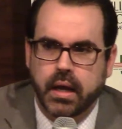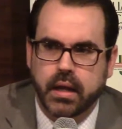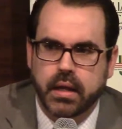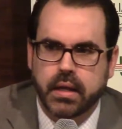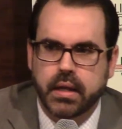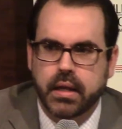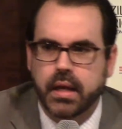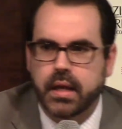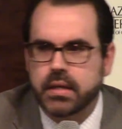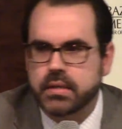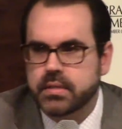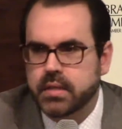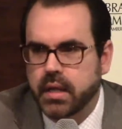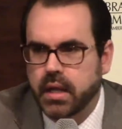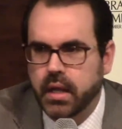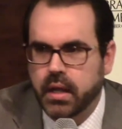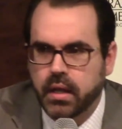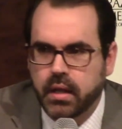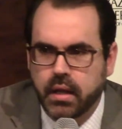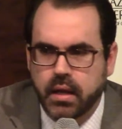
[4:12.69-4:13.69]
He has
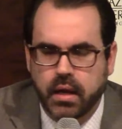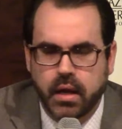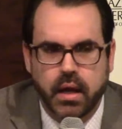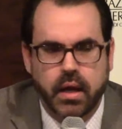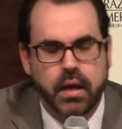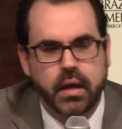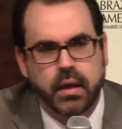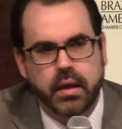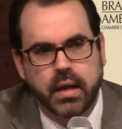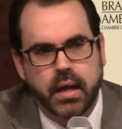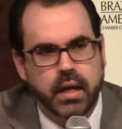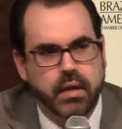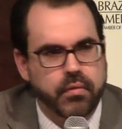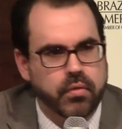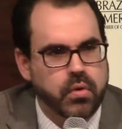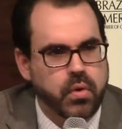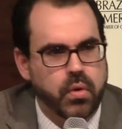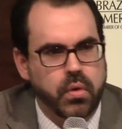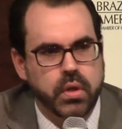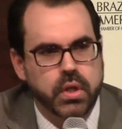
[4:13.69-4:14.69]
a kind
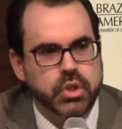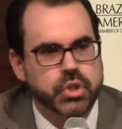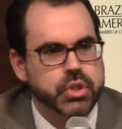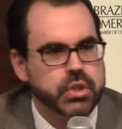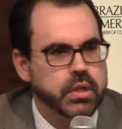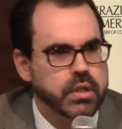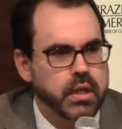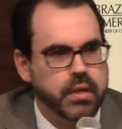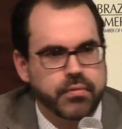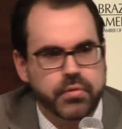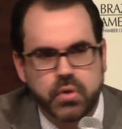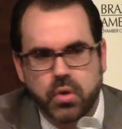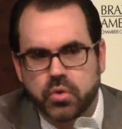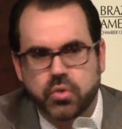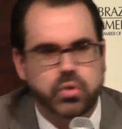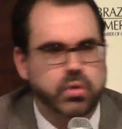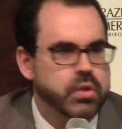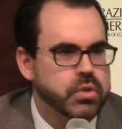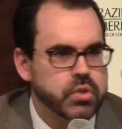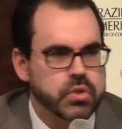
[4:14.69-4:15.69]
of coalition of
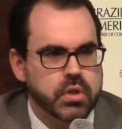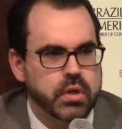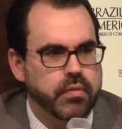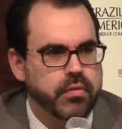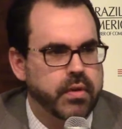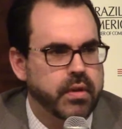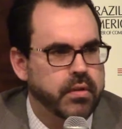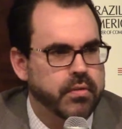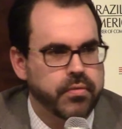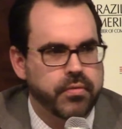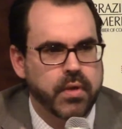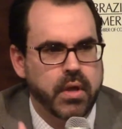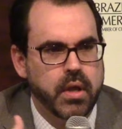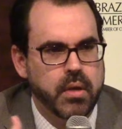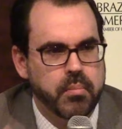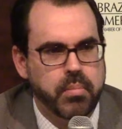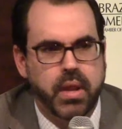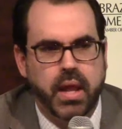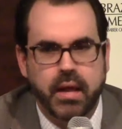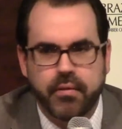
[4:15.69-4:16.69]
social conservative
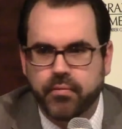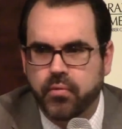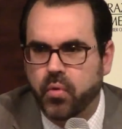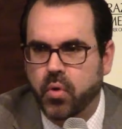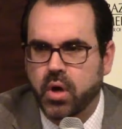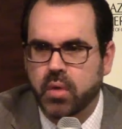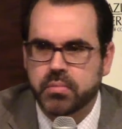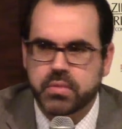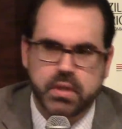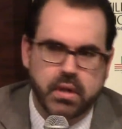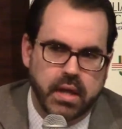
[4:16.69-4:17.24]
platforms,